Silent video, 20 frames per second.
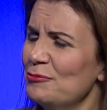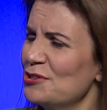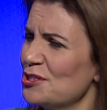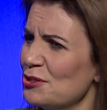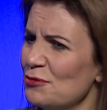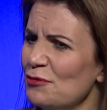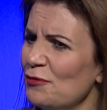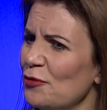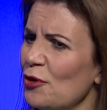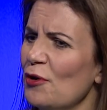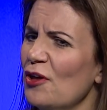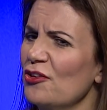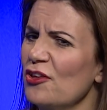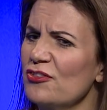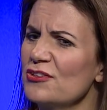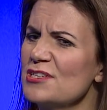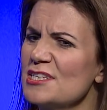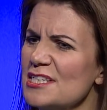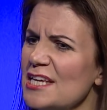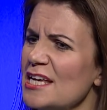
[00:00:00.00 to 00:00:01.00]
I'm just of you, other
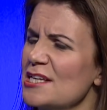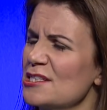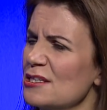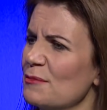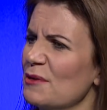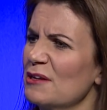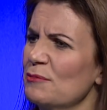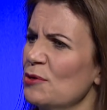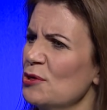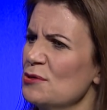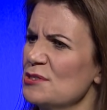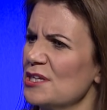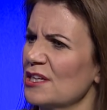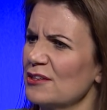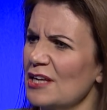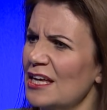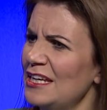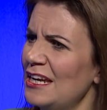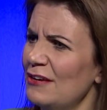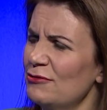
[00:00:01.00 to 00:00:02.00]
than saying something amusing,
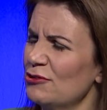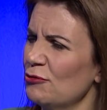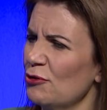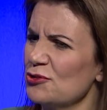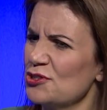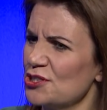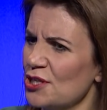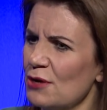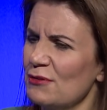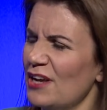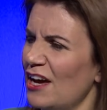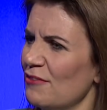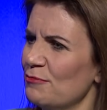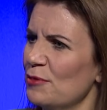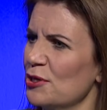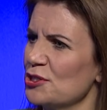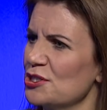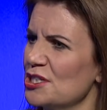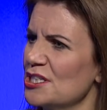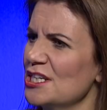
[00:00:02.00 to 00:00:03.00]
that 11-year-olds don't have
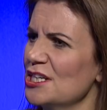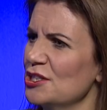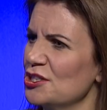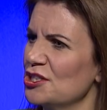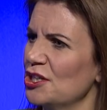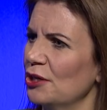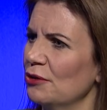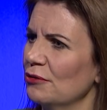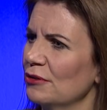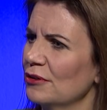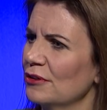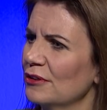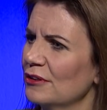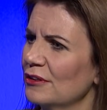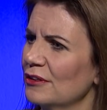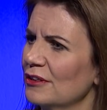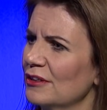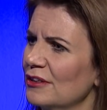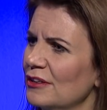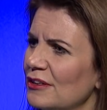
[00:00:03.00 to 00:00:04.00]
much to teach you. I
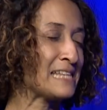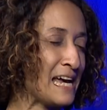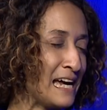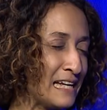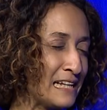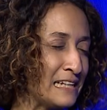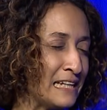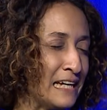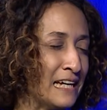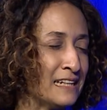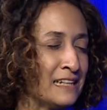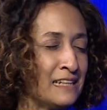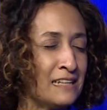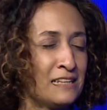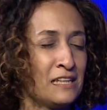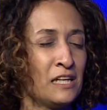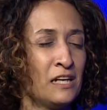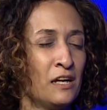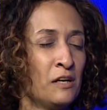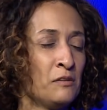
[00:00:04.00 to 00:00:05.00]
mean, exactly. And,
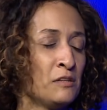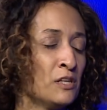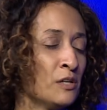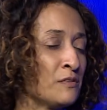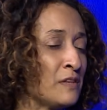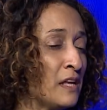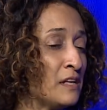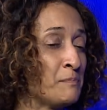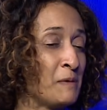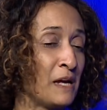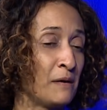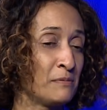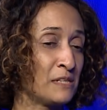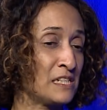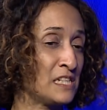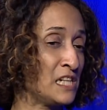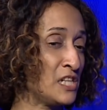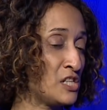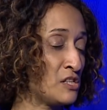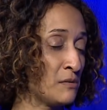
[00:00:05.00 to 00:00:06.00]
they'll be able to
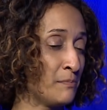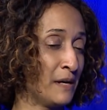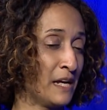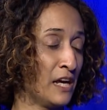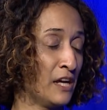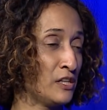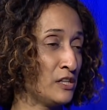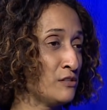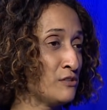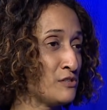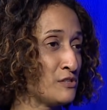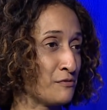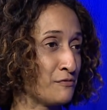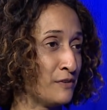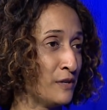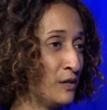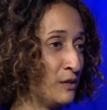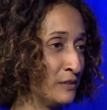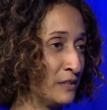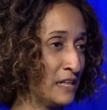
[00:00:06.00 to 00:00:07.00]
teach you about how to use your
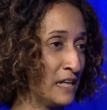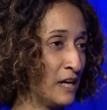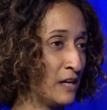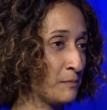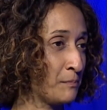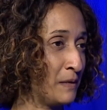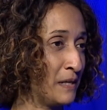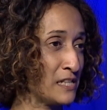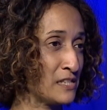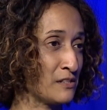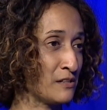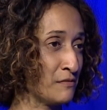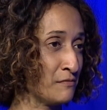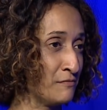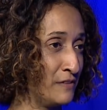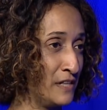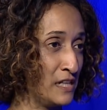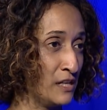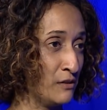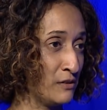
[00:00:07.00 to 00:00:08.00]
phone and how to play certain
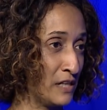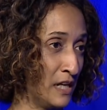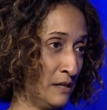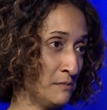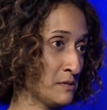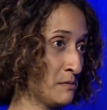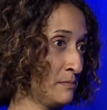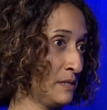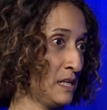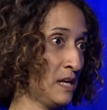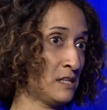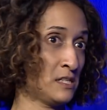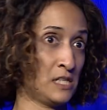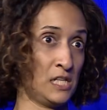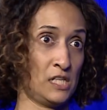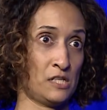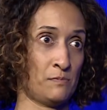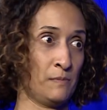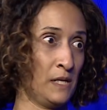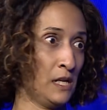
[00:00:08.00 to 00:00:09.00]
video games. I mean, they
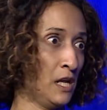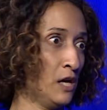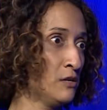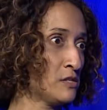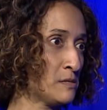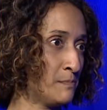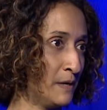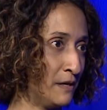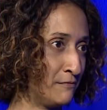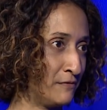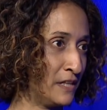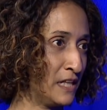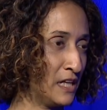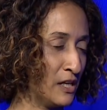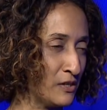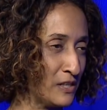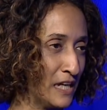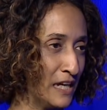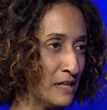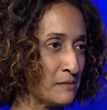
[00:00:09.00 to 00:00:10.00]
teach me loads about
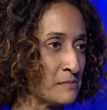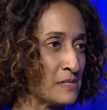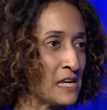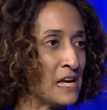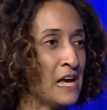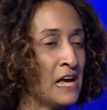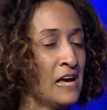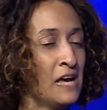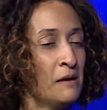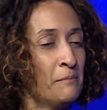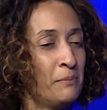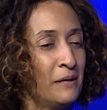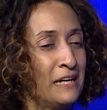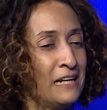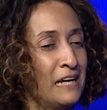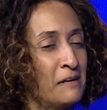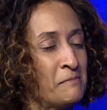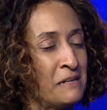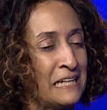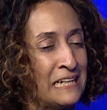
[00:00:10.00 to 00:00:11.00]
video games.
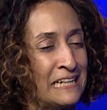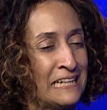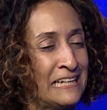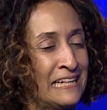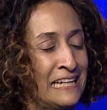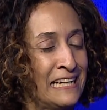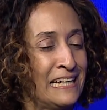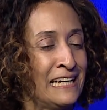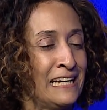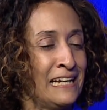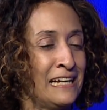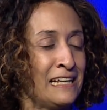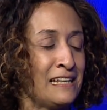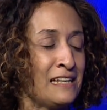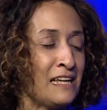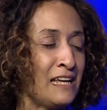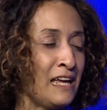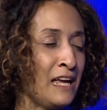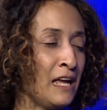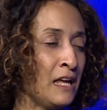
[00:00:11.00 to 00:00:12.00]
But, I mean,
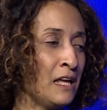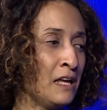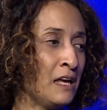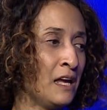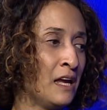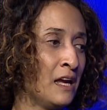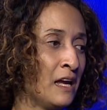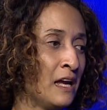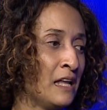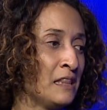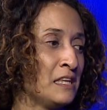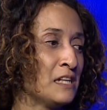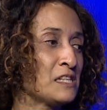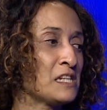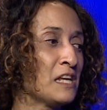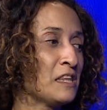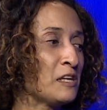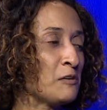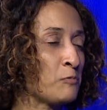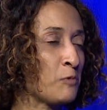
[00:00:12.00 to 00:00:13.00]
there's
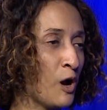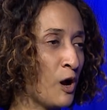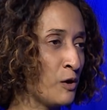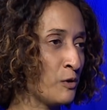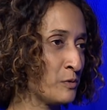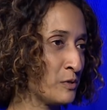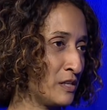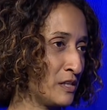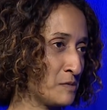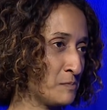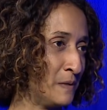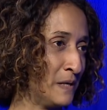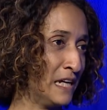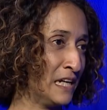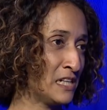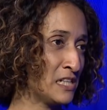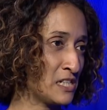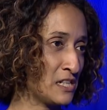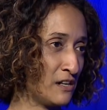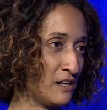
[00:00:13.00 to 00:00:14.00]
nothing wrong with us being
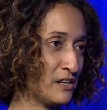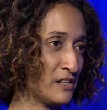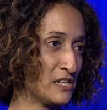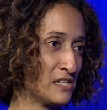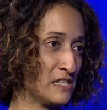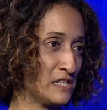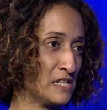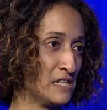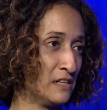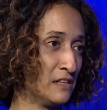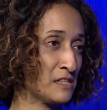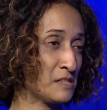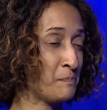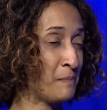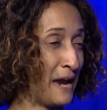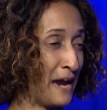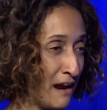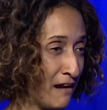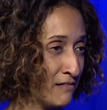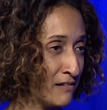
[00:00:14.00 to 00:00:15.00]
in charge as adults.
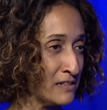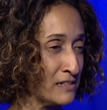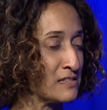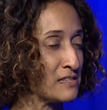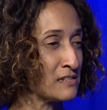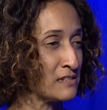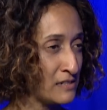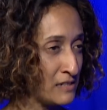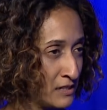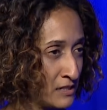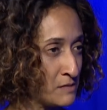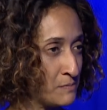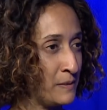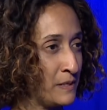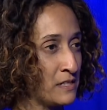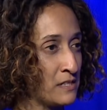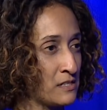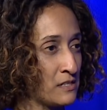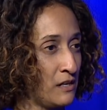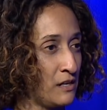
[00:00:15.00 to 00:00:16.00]
Parents need to be
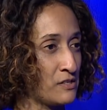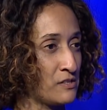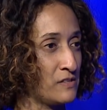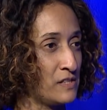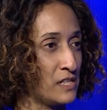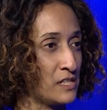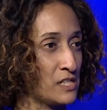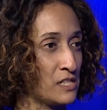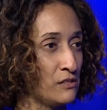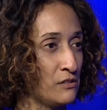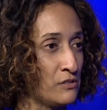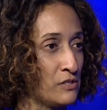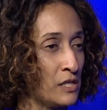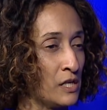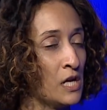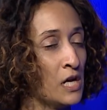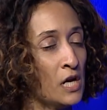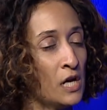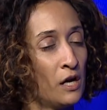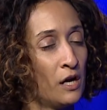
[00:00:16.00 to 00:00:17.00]
in charge of their children.
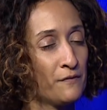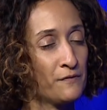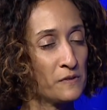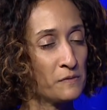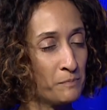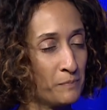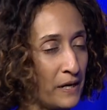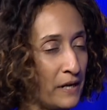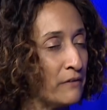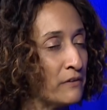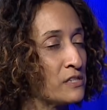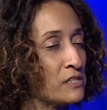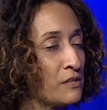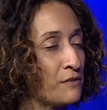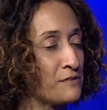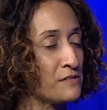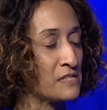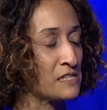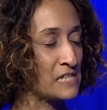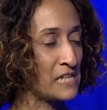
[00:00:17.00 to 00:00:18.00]
Often parents are
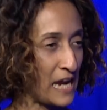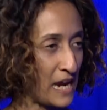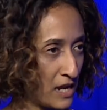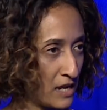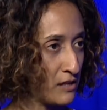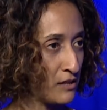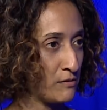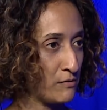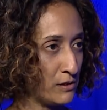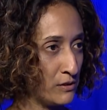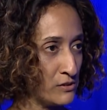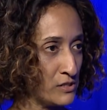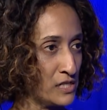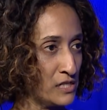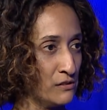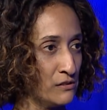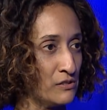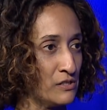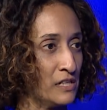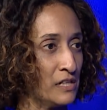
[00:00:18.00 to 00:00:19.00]
scared of their own
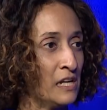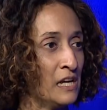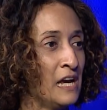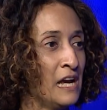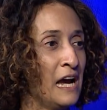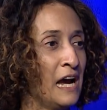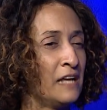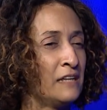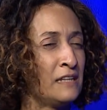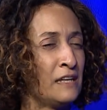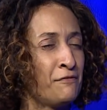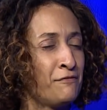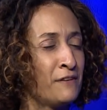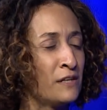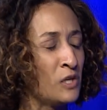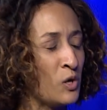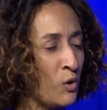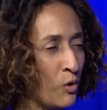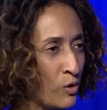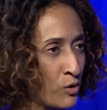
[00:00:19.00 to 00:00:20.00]
children and they
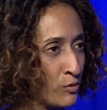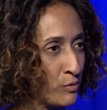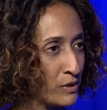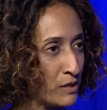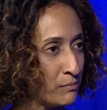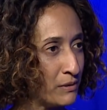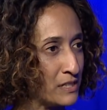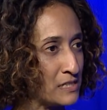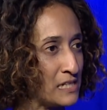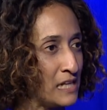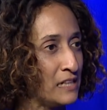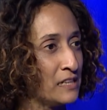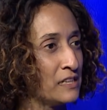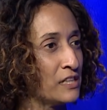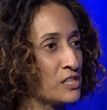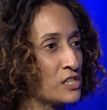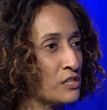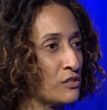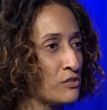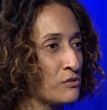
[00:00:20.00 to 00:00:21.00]
feel awkward about telling
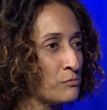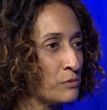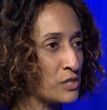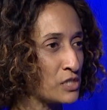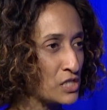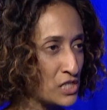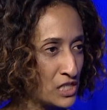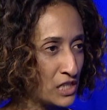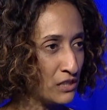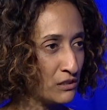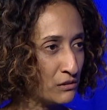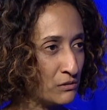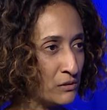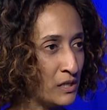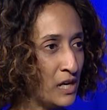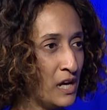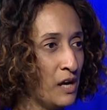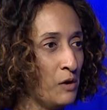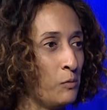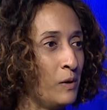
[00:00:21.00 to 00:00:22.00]
their children what to do
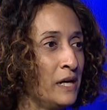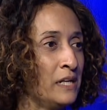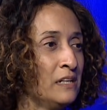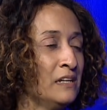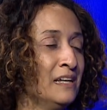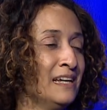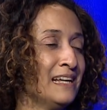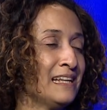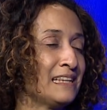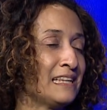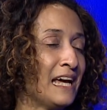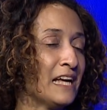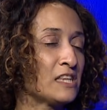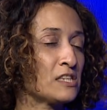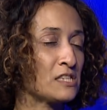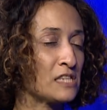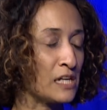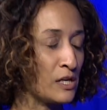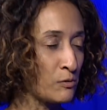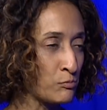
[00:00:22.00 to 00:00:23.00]
when
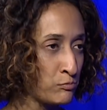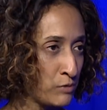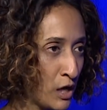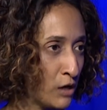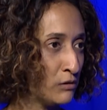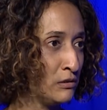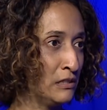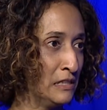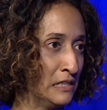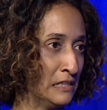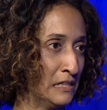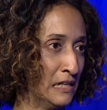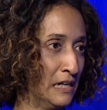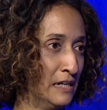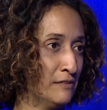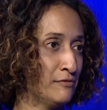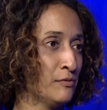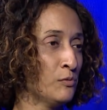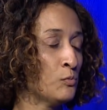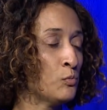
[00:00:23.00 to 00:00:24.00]
that's their role in
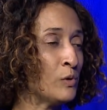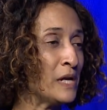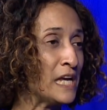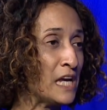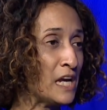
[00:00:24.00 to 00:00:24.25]
life. Yeah. We